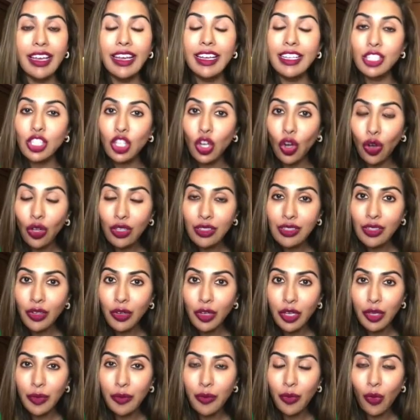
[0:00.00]
It's
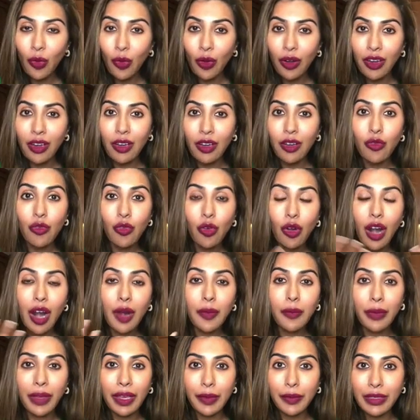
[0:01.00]
also important for
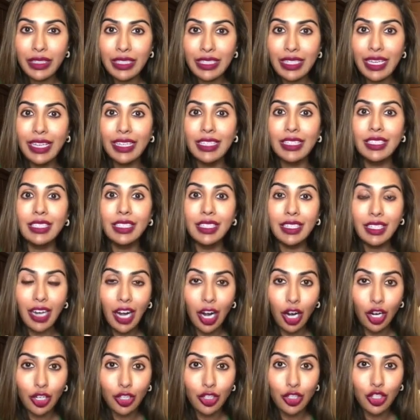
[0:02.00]
our
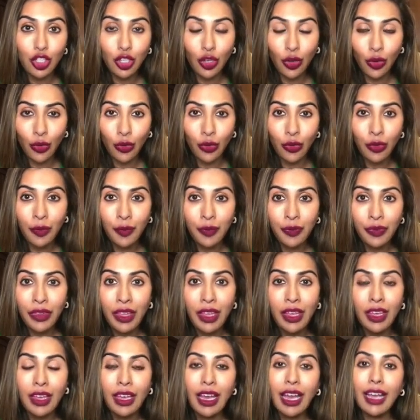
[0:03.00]
pigmentation, our tone,
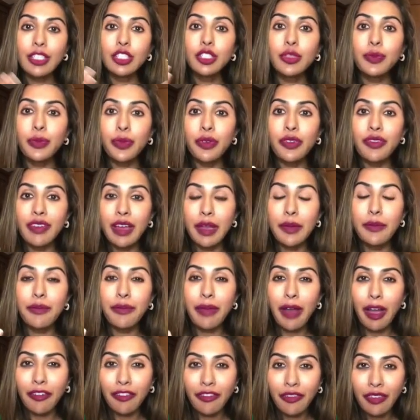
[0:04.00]
and to
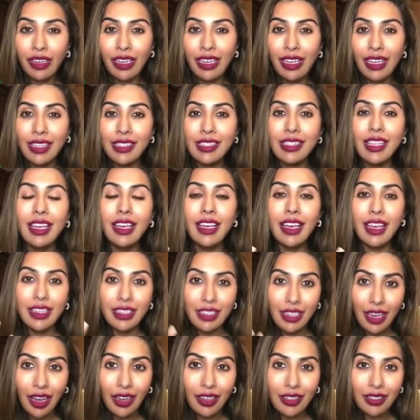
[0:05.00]
prevent puffiness,
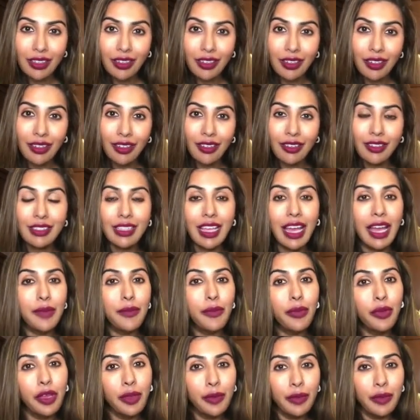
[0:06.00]
dark circles, and